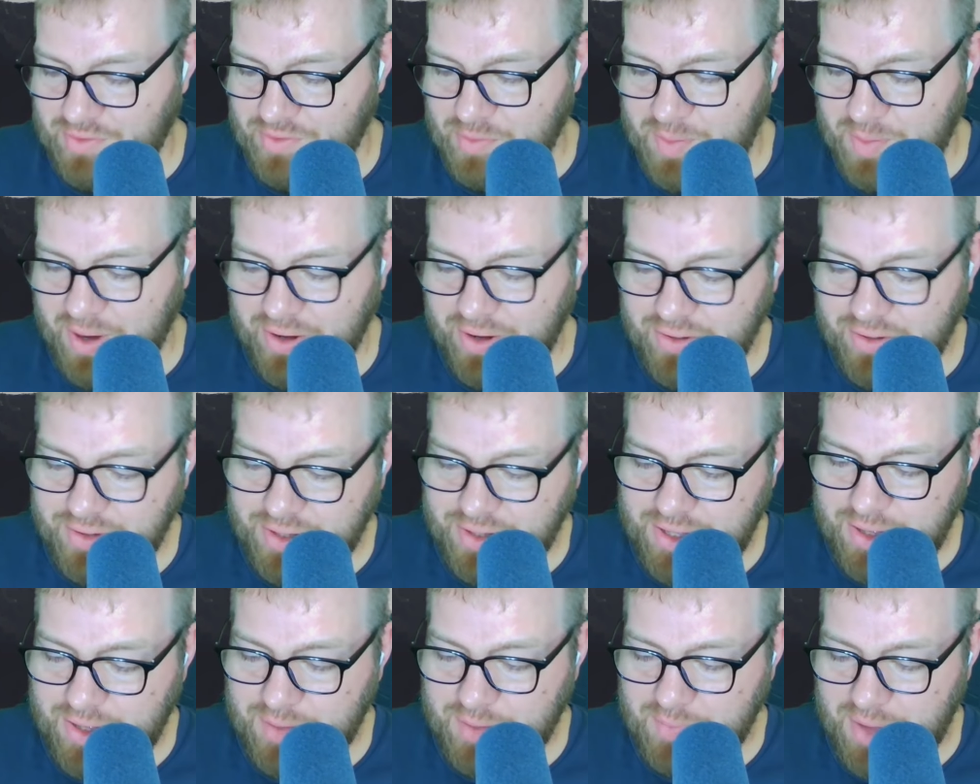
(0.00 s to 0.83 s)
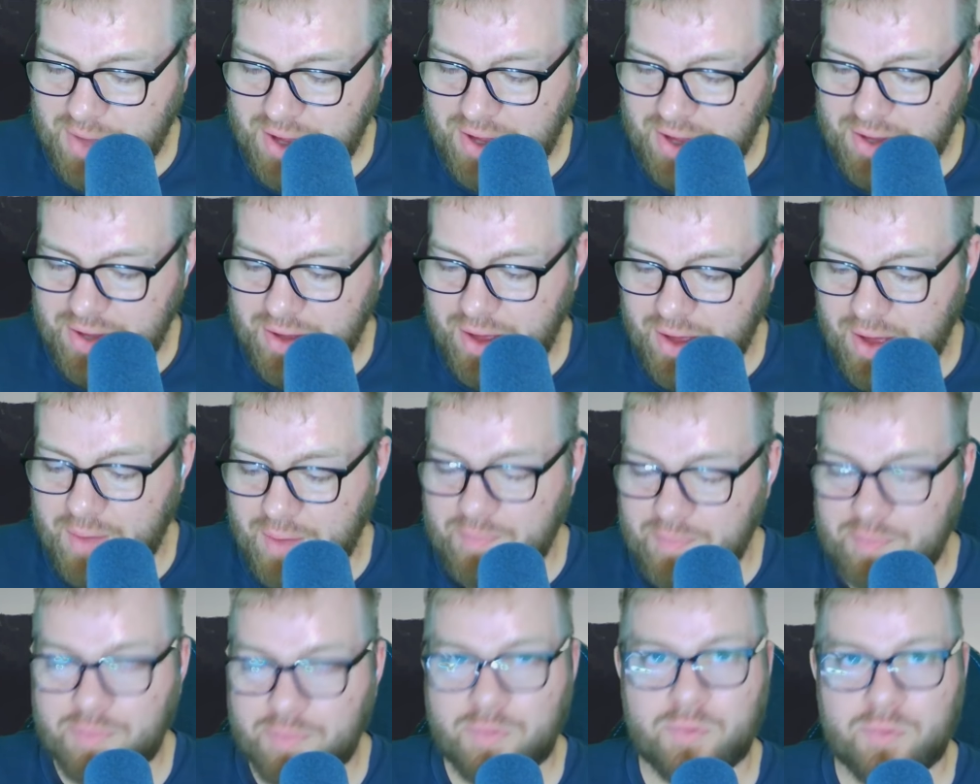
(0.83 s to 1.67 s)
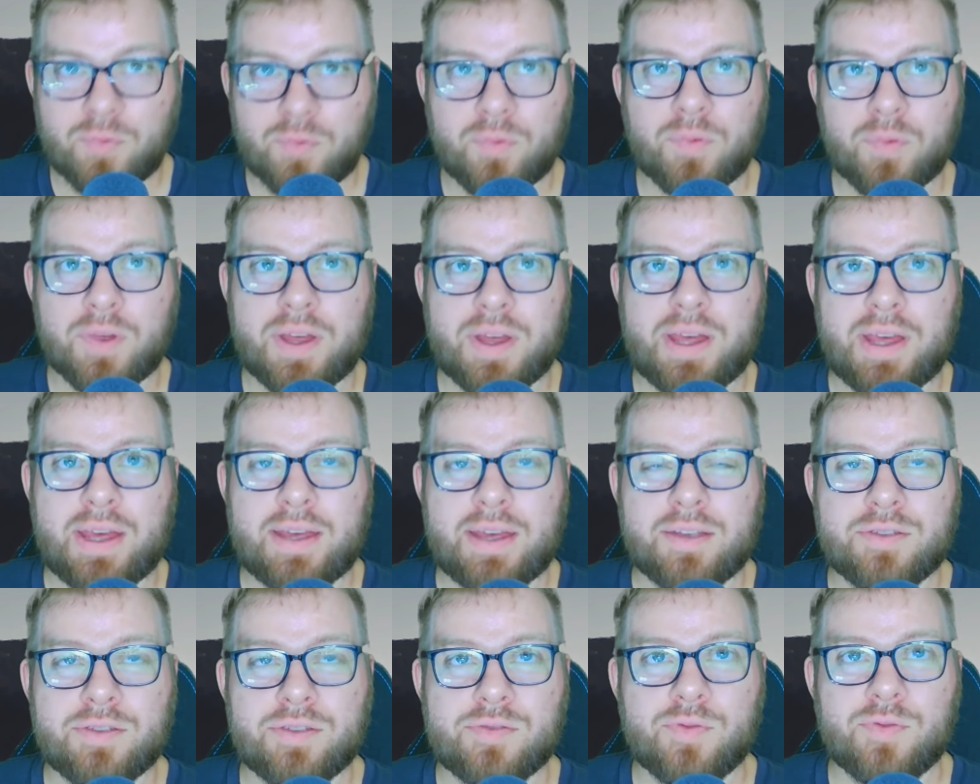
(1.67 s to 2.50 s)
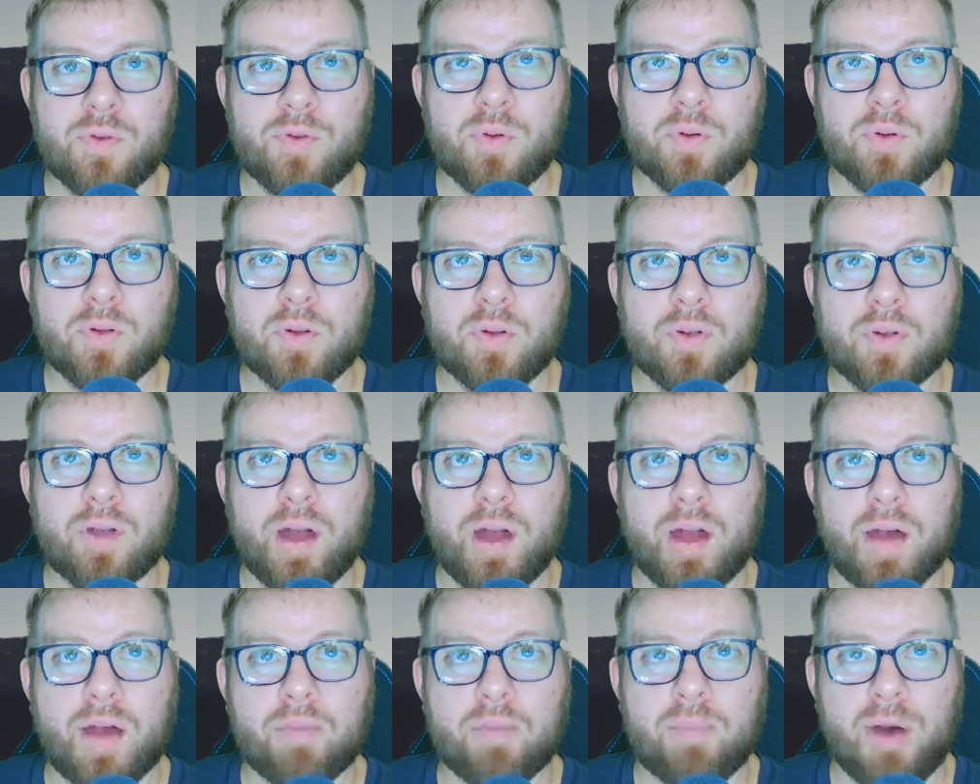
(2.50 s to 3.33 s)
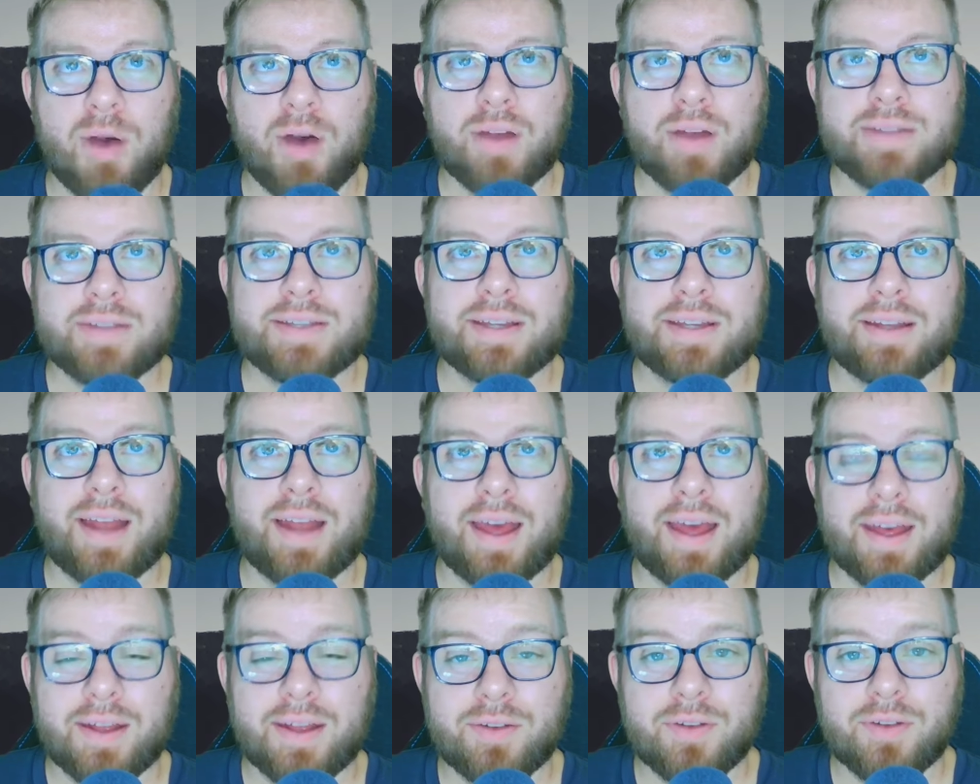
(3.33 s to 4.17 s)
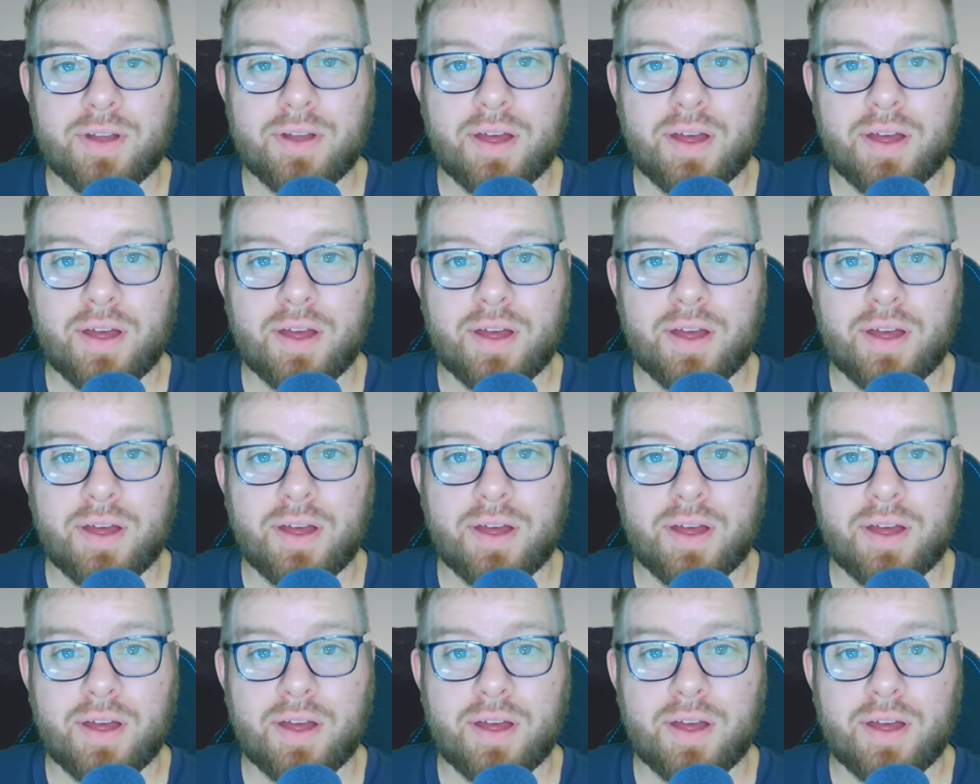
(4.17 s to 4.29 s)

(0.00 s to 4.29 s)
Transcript: Apparently my keys for pausing and